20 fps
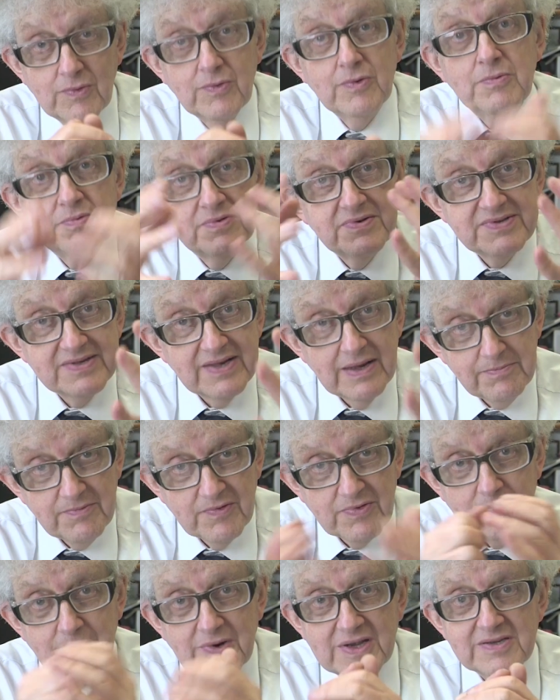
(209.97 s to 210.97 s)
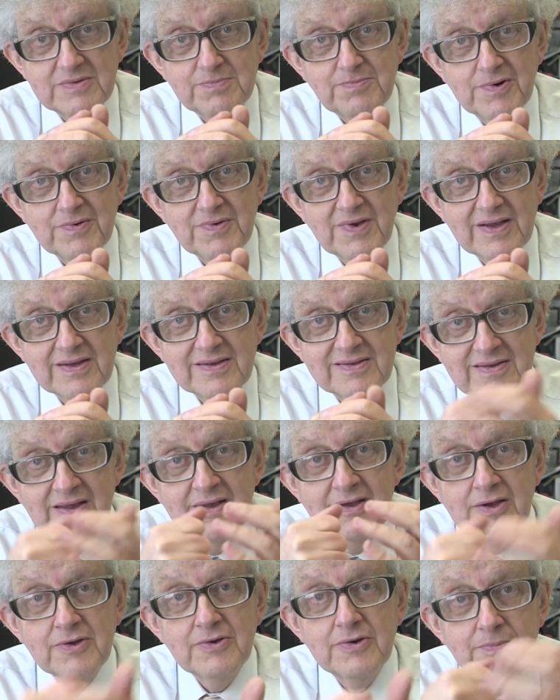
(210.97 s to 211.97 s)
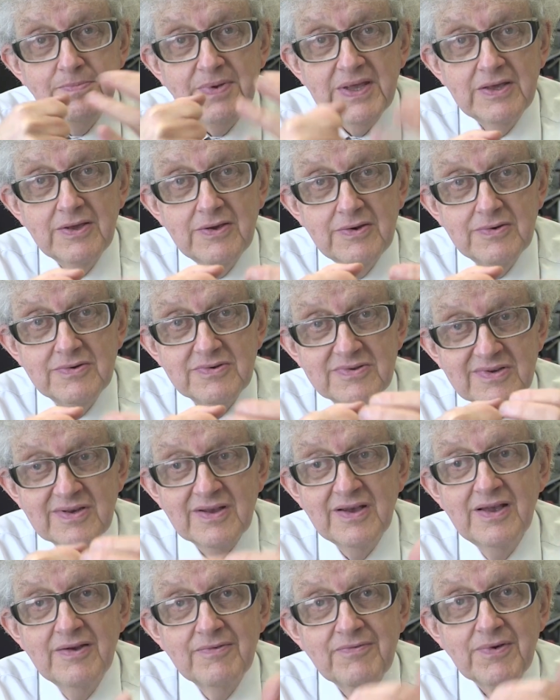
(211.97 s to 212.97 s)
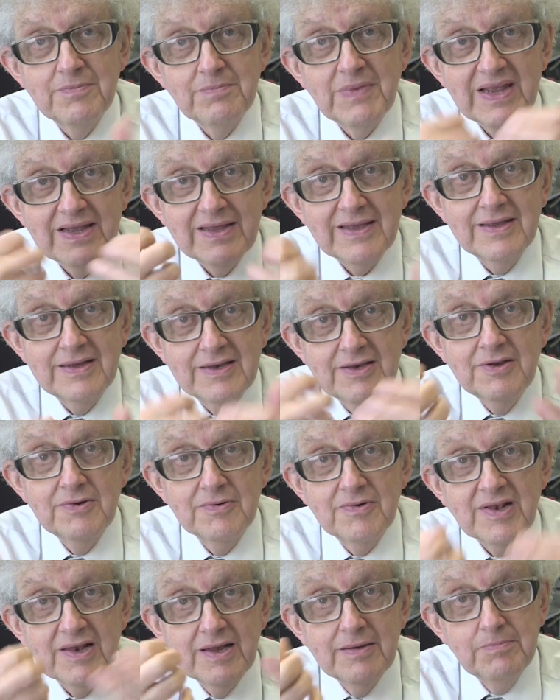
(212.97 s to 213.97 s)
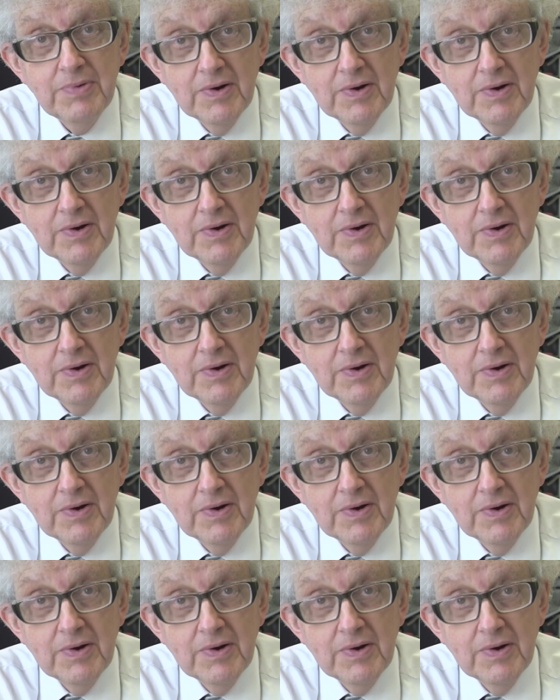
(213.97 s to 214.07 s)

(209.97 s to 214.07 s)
or some of the waste products, could be used for making nuclear